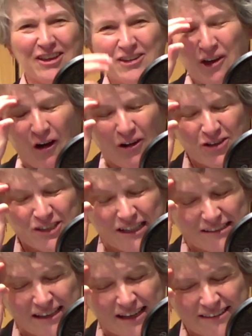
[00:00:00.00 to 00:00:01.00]
Gosh,
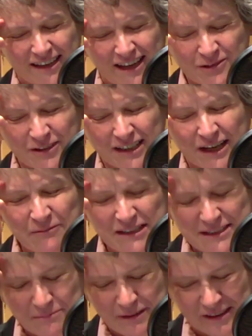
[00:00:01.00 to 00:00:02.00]
yes. I don't think I'm a
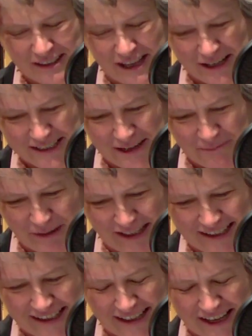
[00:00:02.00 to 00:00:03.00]
typical academic.